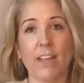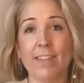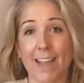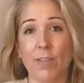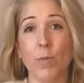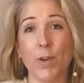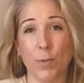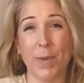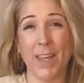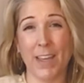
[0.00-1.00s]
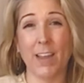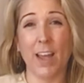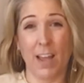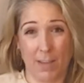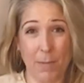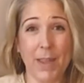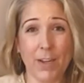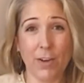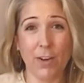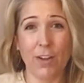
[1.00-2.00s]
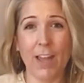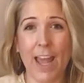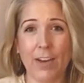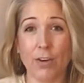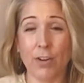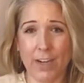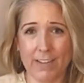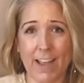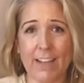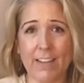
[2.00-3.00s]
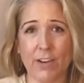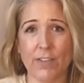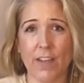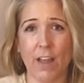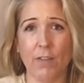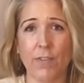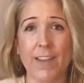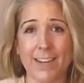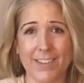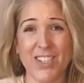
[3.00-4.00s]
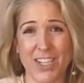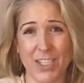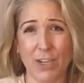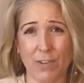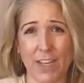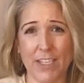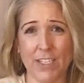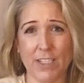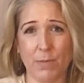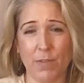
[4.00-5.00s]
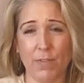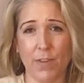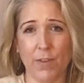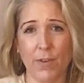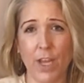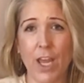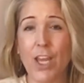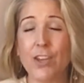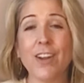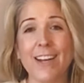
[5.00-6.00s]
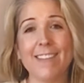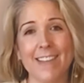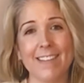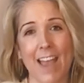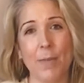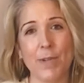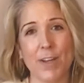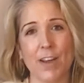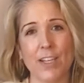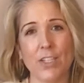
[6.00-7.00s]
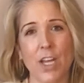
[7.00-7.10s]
that's when you're being a mean girl and you're criticizing yourself into changing your relationship with food. You're going to see sabotage.